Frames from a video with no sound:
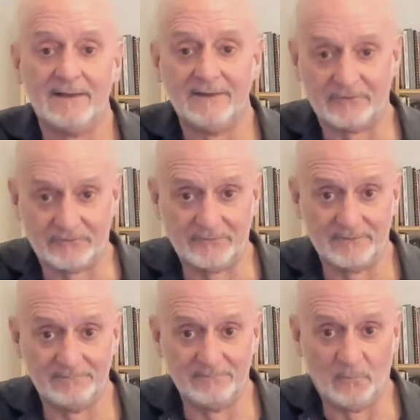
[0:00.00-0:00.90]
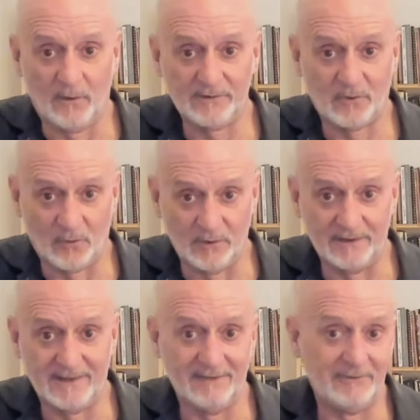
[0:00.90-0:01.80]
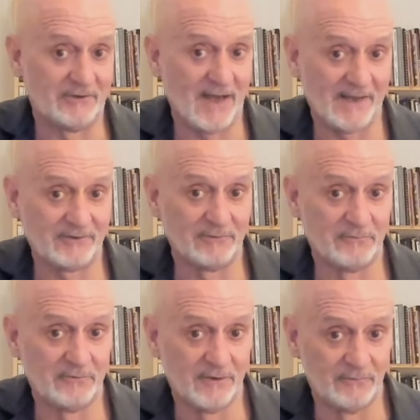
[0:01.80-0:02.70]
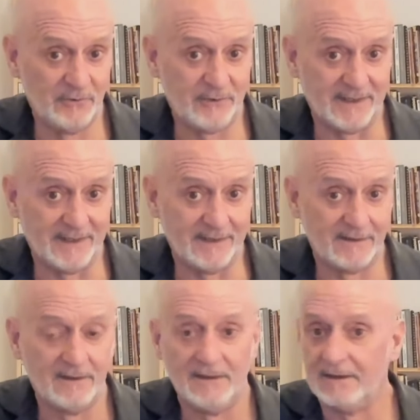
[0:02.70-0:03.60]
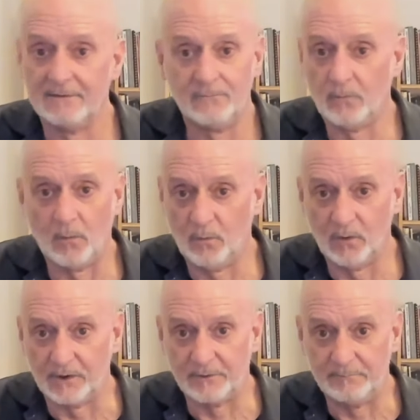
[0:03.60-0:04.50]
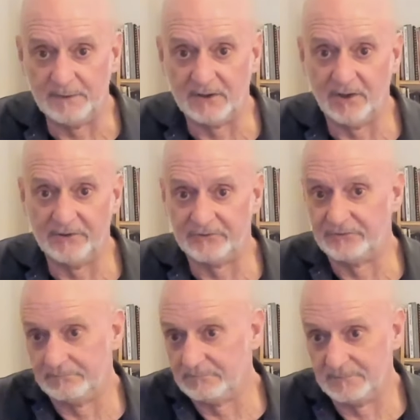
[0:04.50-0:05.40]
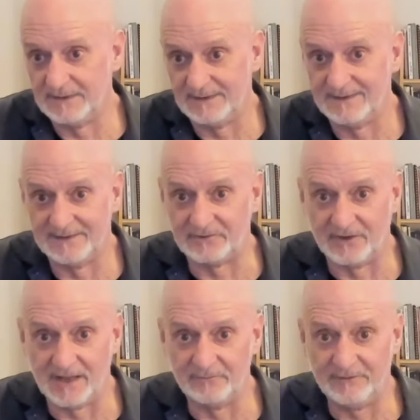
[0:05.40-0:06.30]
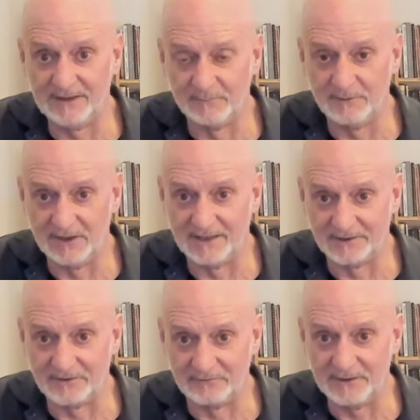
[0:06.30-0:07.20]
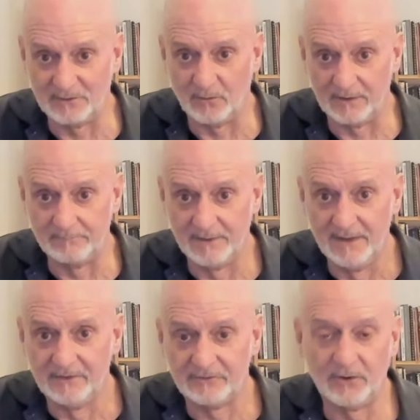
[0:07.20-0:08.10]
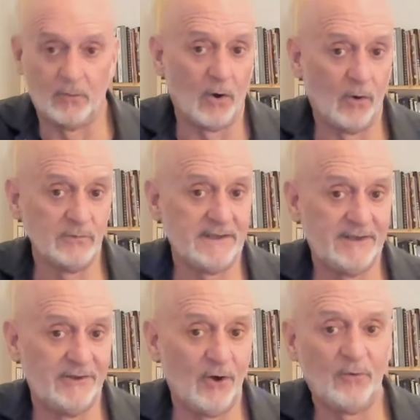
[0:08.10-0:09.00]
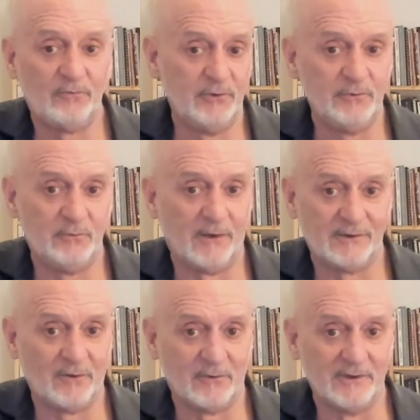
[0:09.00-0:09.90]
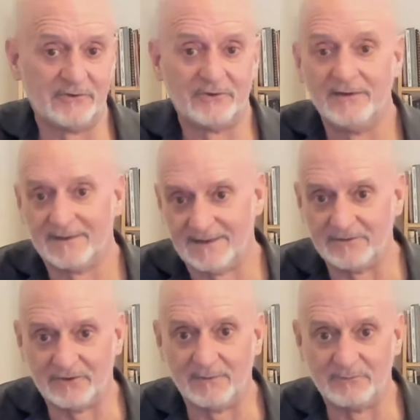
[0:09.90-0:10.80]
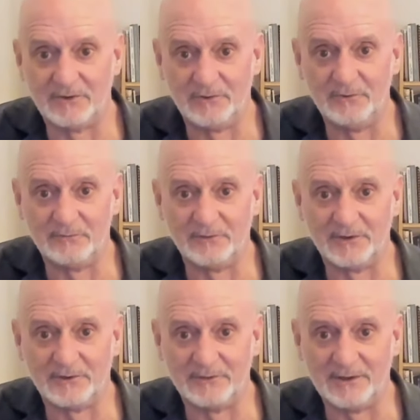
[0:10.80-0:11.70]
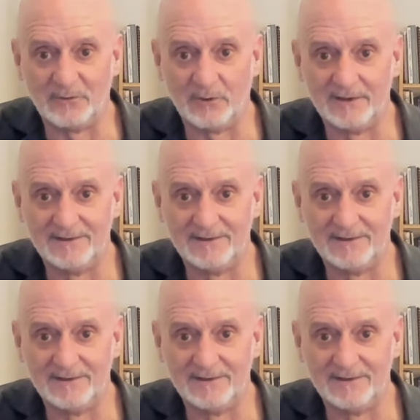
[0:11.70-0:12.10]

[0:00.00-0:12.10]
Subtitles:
This 1 chord, if it has the root in it, won't work because it's not available on a 3 chord. So only no root 1 chords can substitute for a 3 chord.